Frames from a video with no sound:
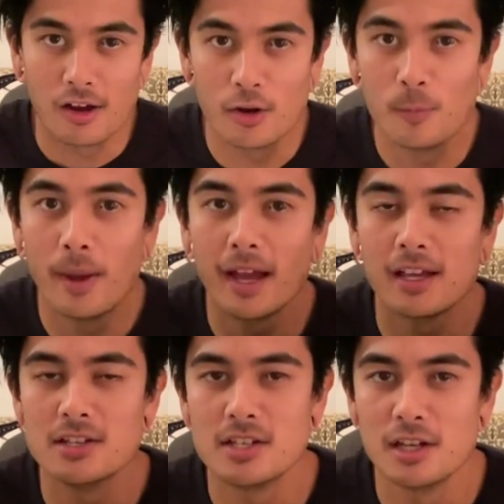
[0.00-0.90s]
I got a
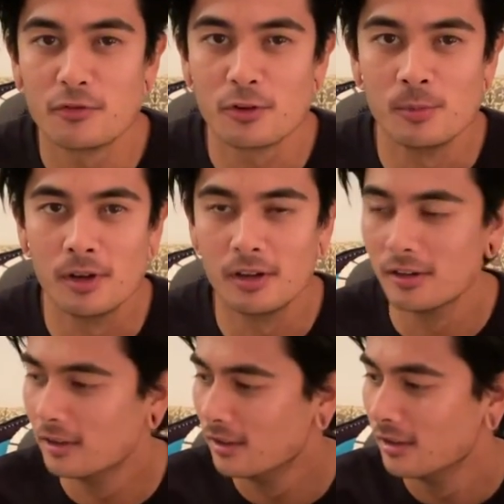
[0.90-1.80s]
package here from
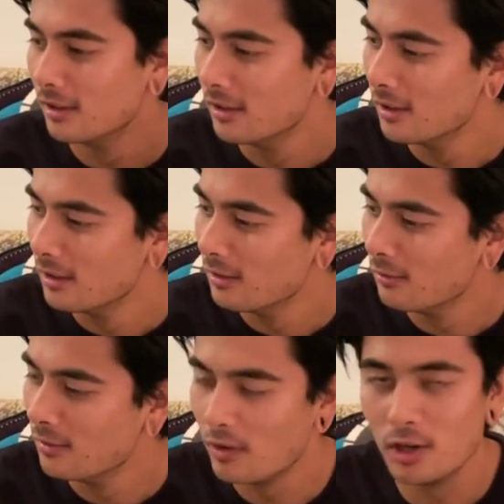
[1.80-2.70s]
a
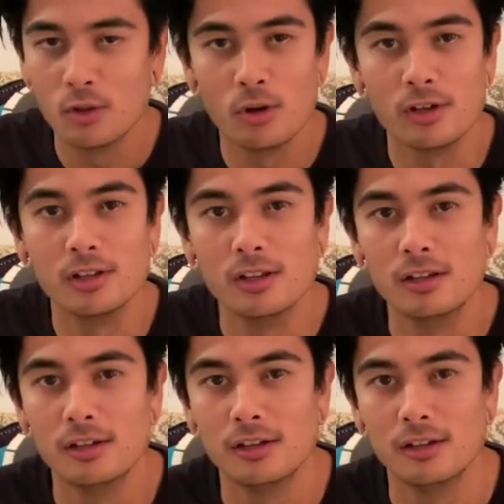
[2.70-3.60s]
very loyal
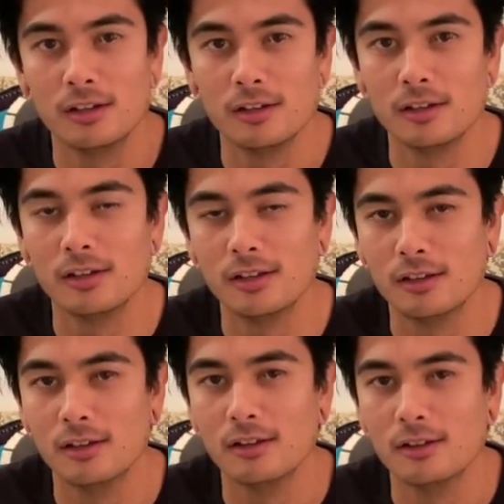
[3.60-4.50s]

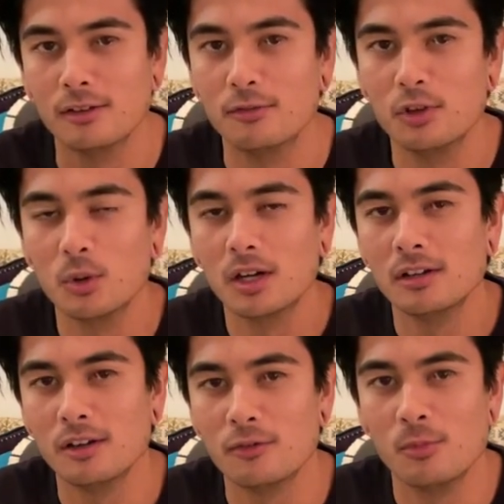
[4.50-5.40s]
viewer
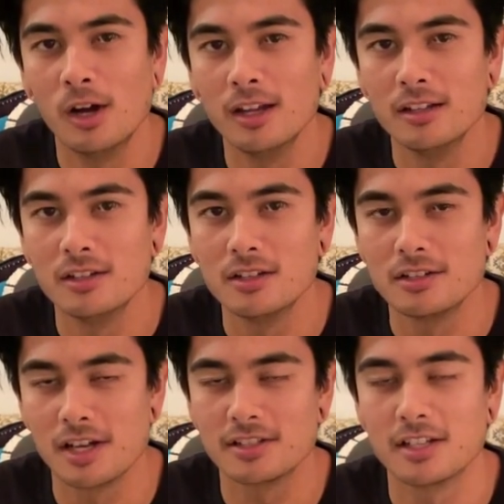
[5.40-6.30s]
of mine.
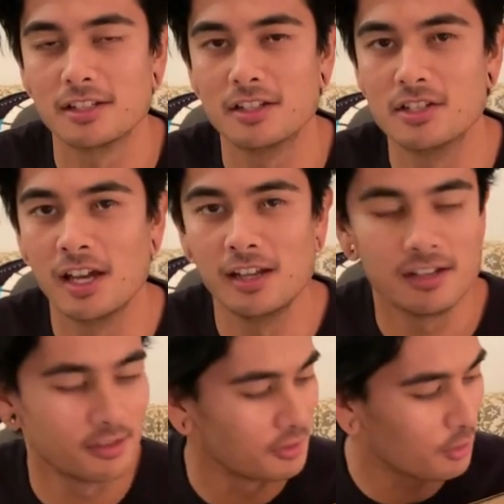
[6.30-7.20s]
Shouts out to
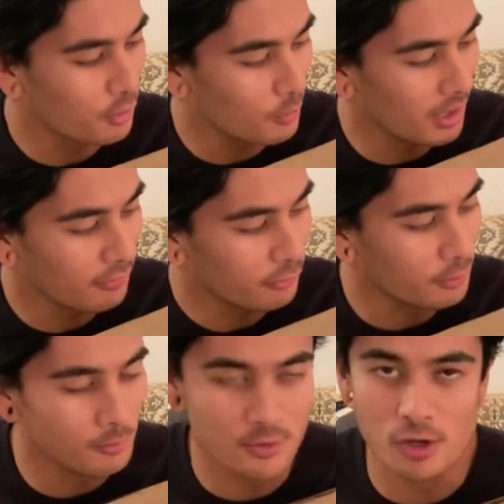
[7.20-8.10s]
Jannic, all the way
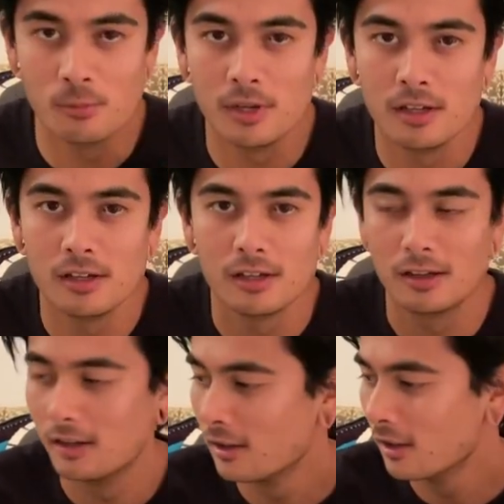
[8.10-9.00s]
from Germany.
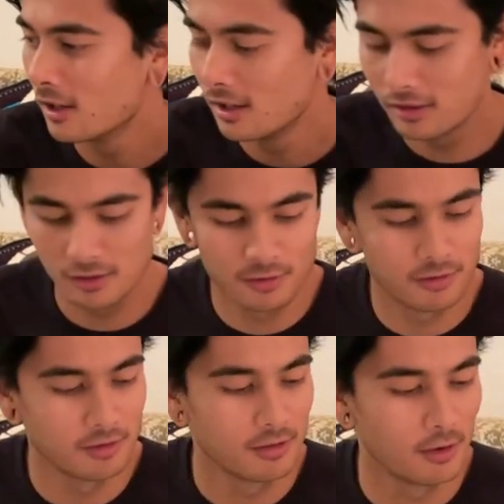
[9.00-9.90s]
I'm gonna cut this
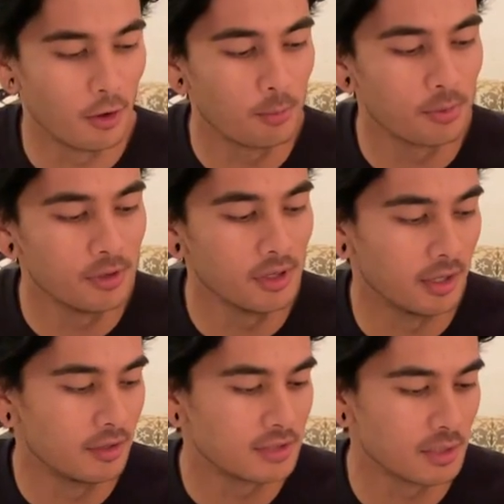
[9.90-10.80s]
open
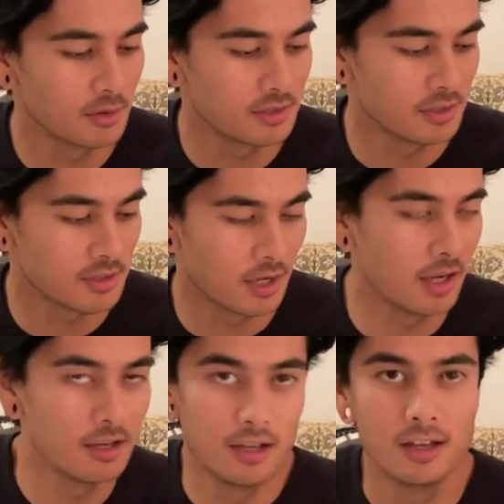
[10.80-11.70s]
and see what's
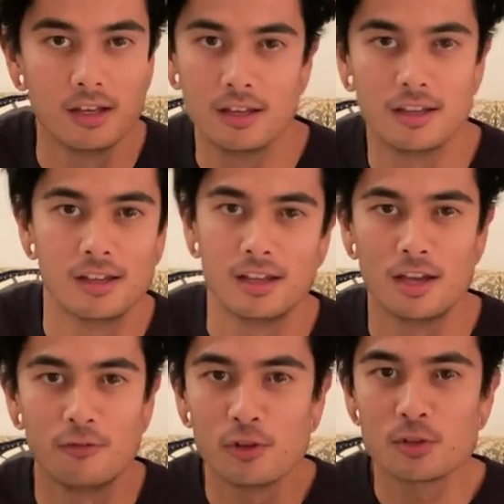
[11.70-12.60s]
inside.
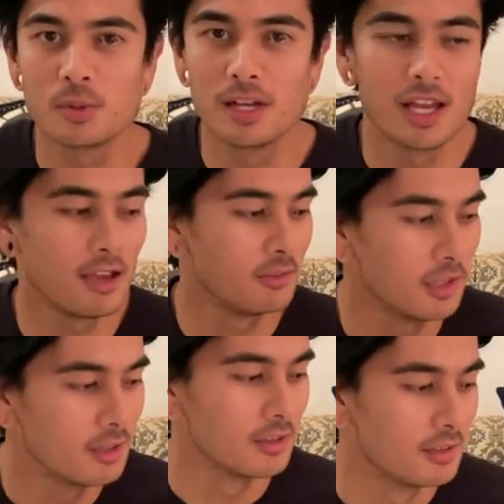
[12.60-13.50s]
It feels pretty
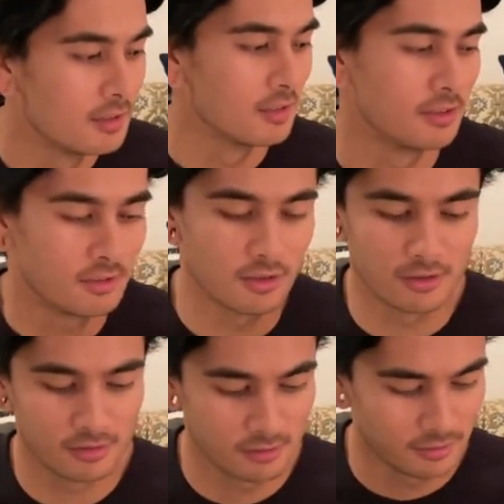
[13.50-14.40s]
heavy,
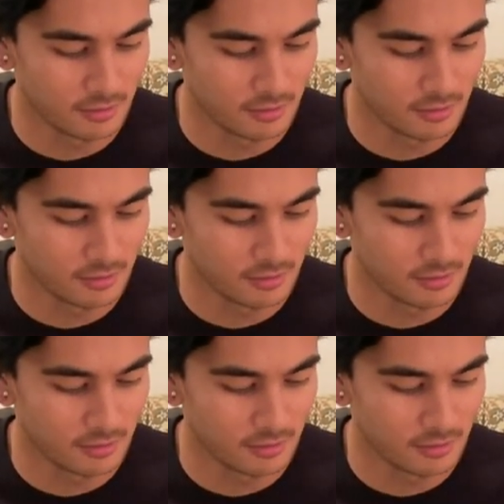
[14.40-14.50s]
so